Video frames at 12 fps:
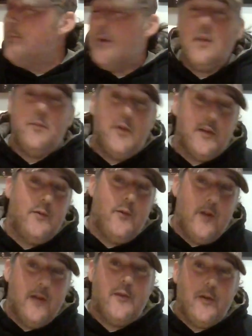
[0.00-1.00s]
probably pissed
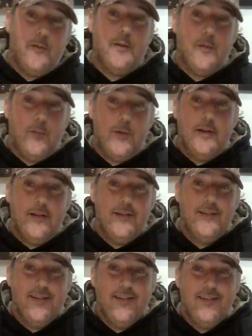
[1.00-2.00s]
my wife off a little bit.
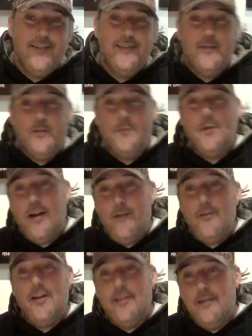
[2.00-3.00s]
But
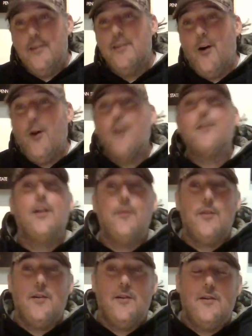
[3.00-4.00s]
I'm like, the dog's coming
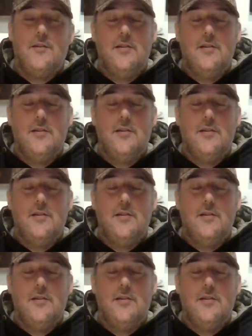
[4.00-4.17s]
along.